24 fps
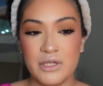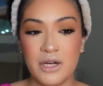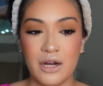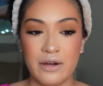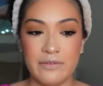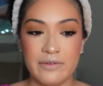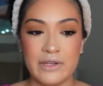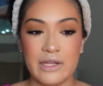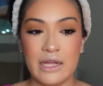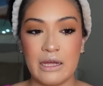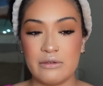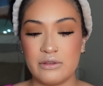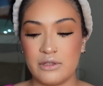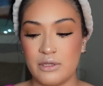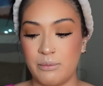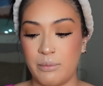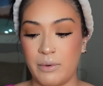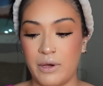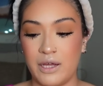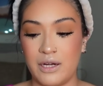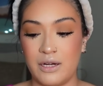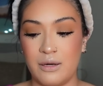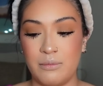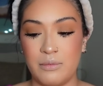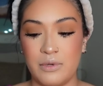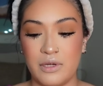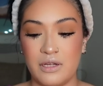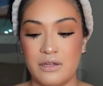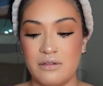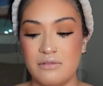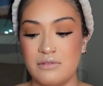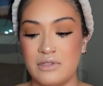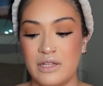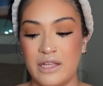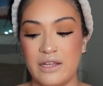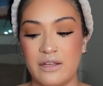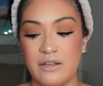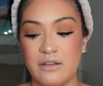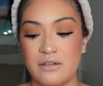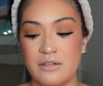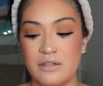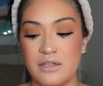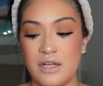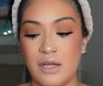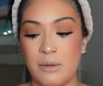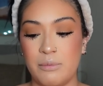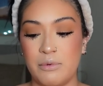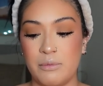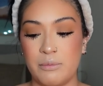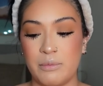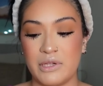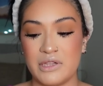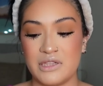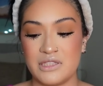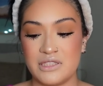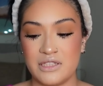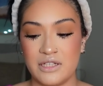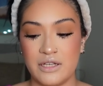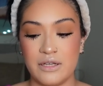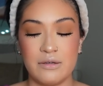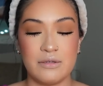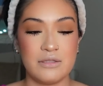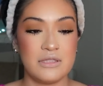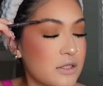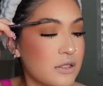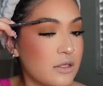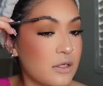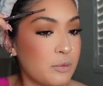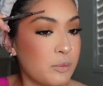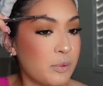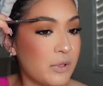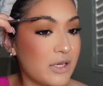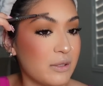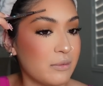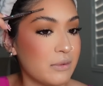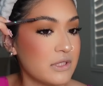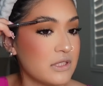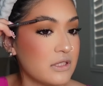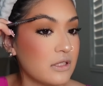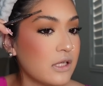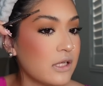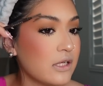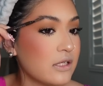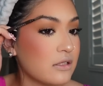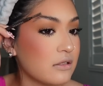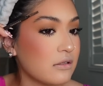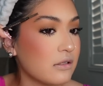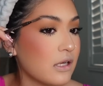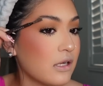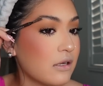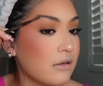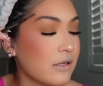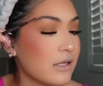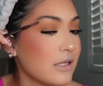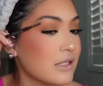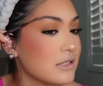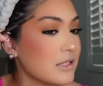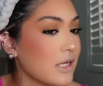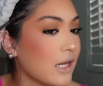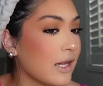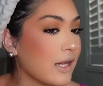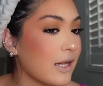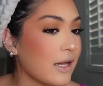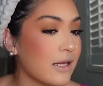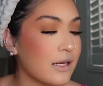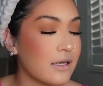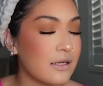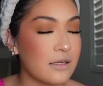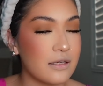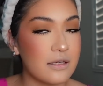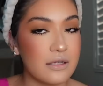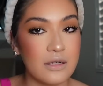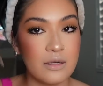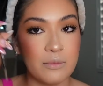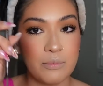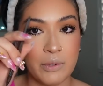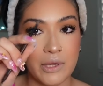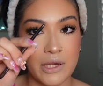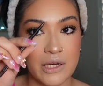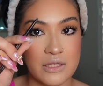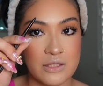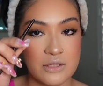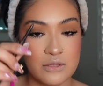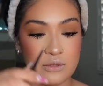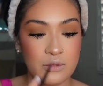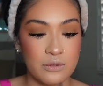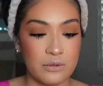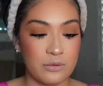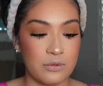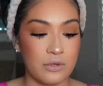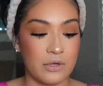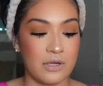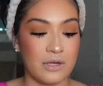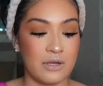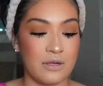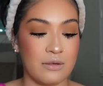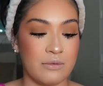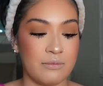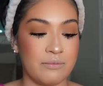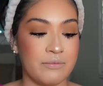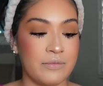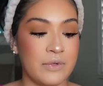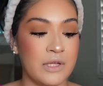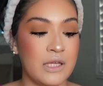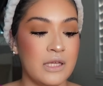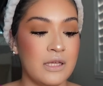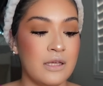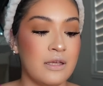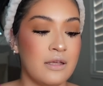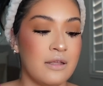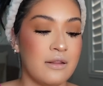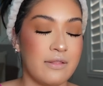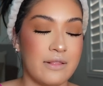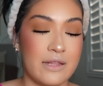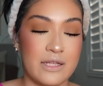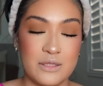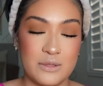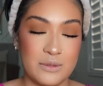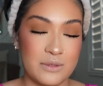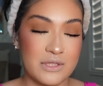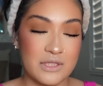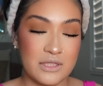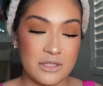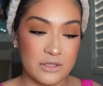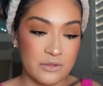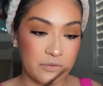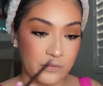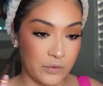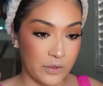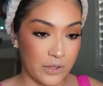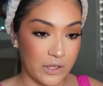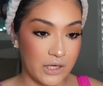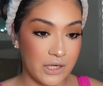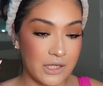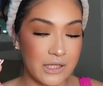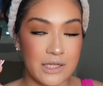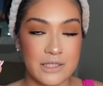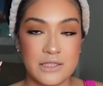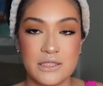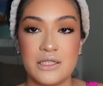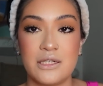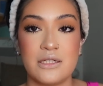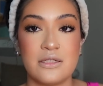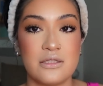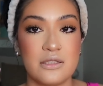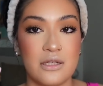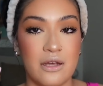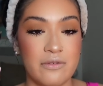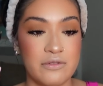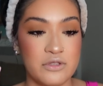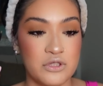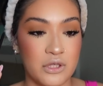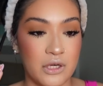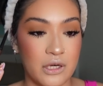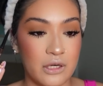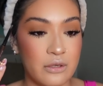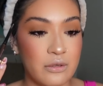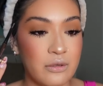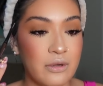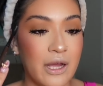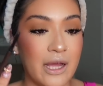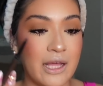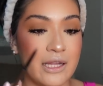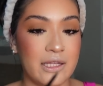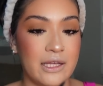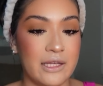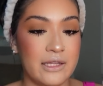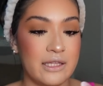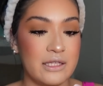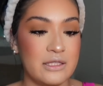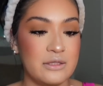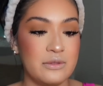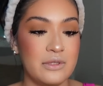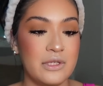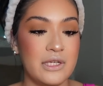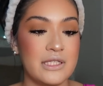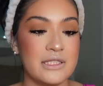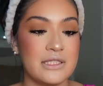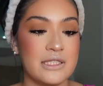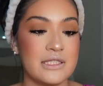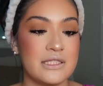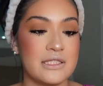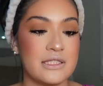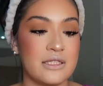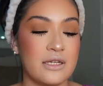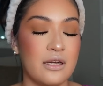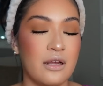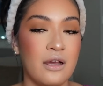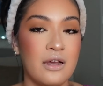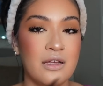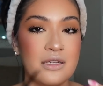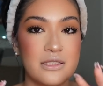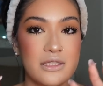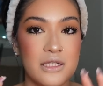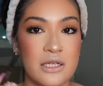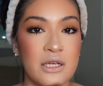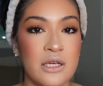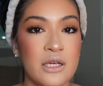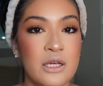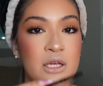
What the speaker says: carving out the bottom like a couple months ago. So pretty much all I do now is add a pencil. This one's the Sephora Collection in Soft Charcoal. I like this one because it's not